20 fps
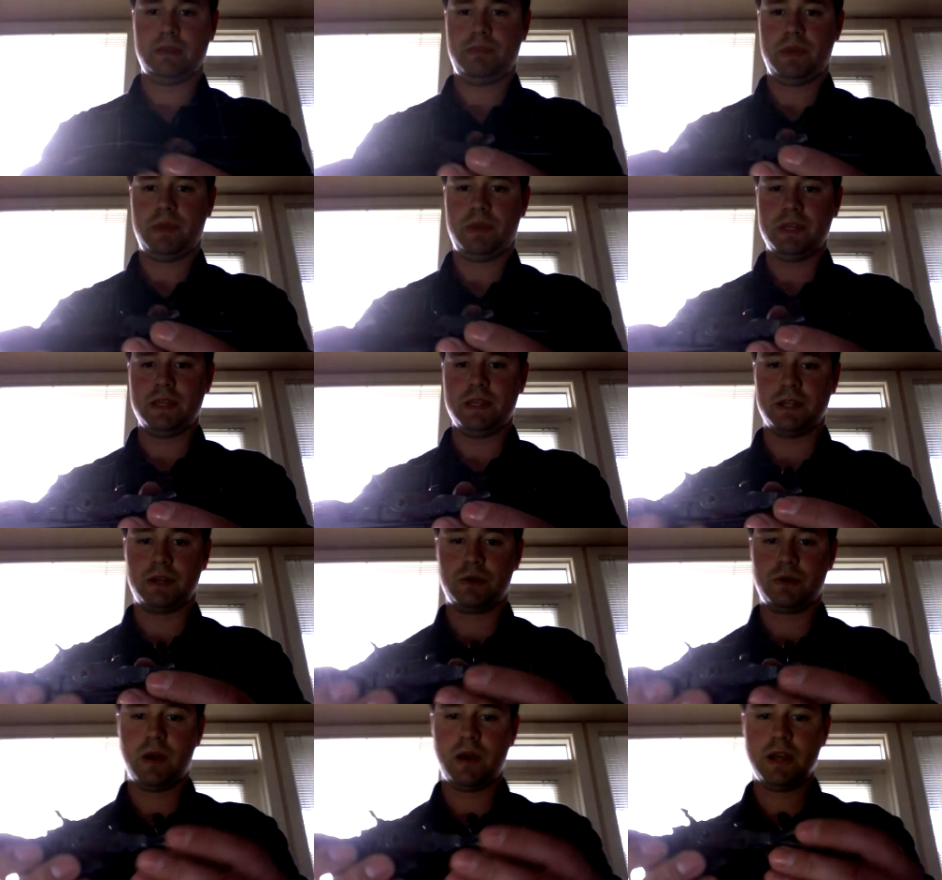piece
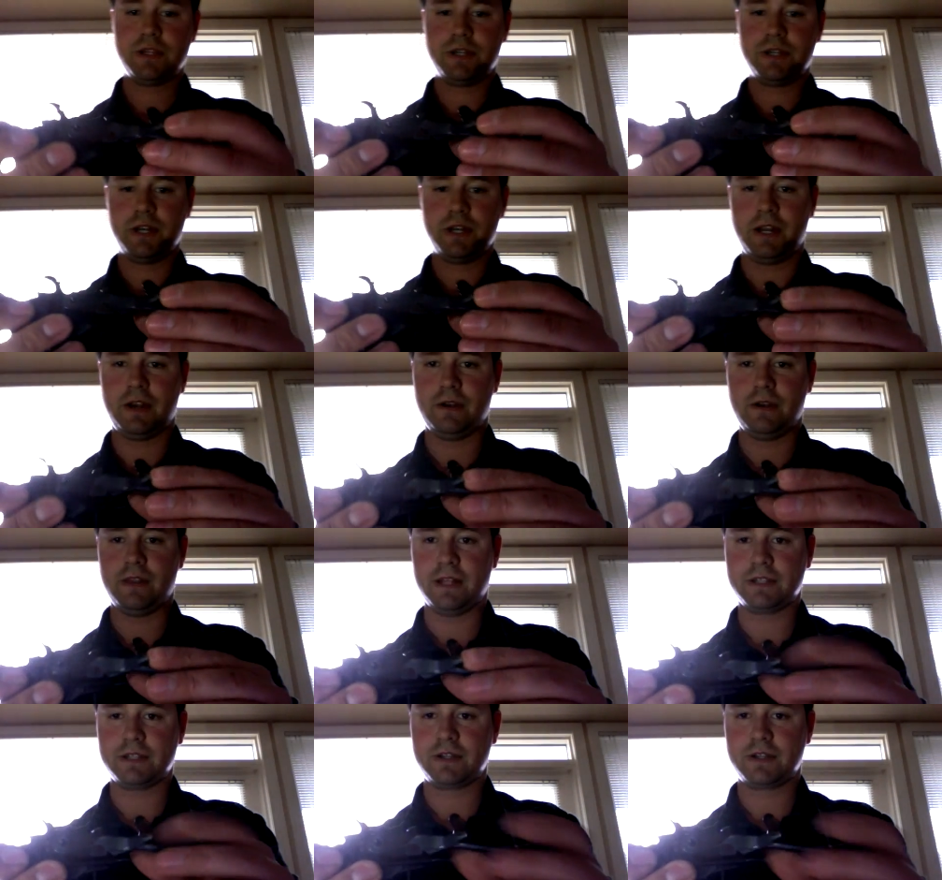in question here
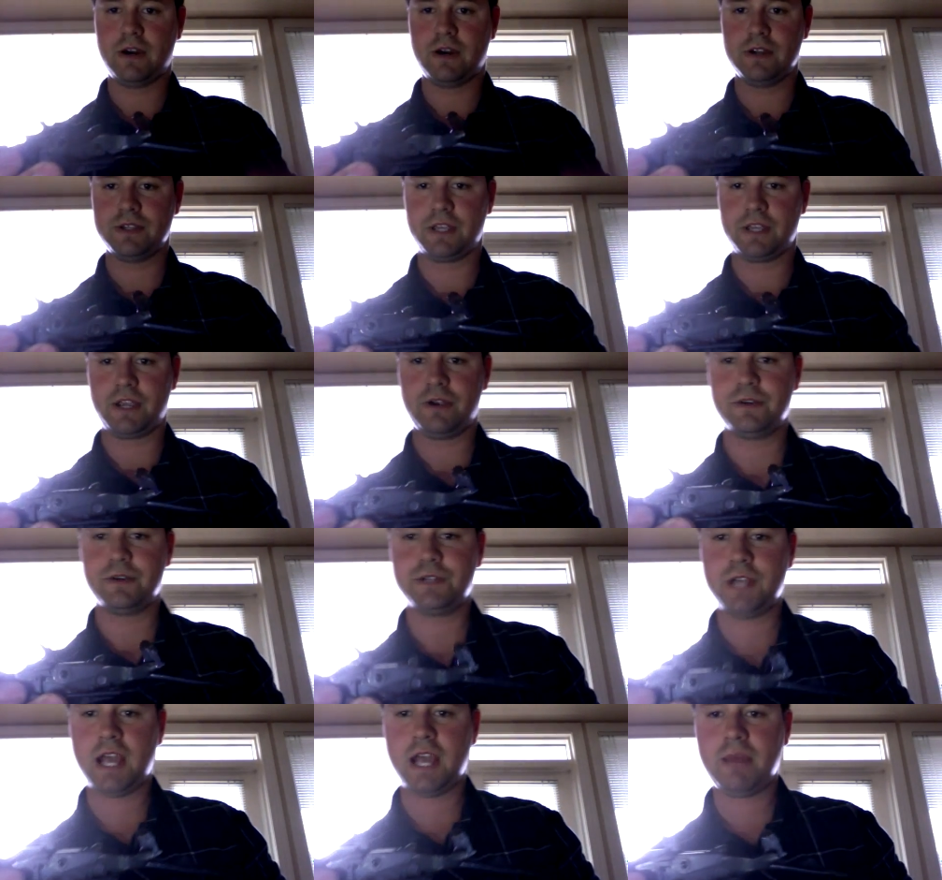that's causing your
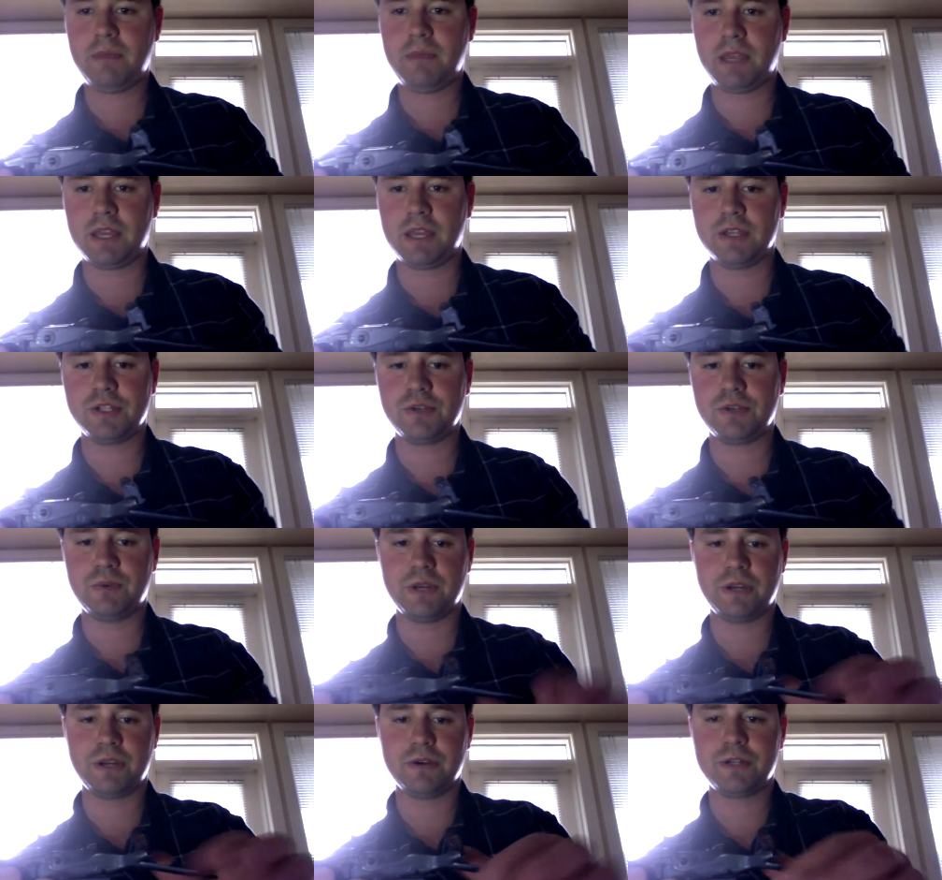jamming
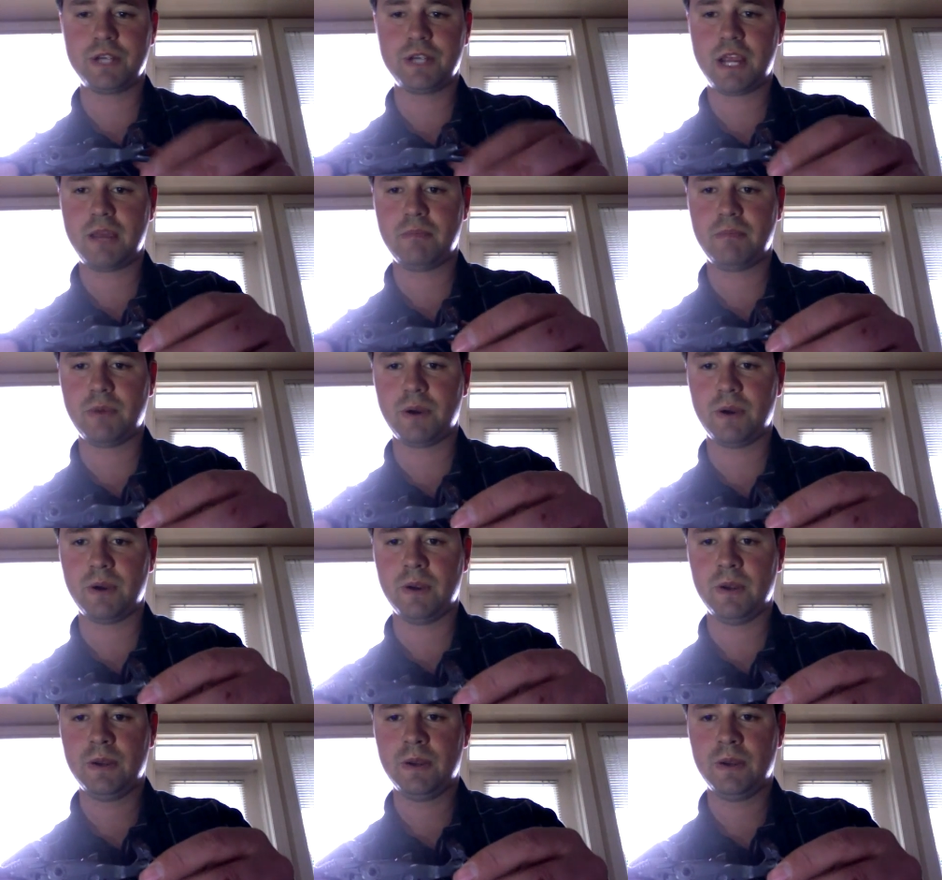issue in your chamber.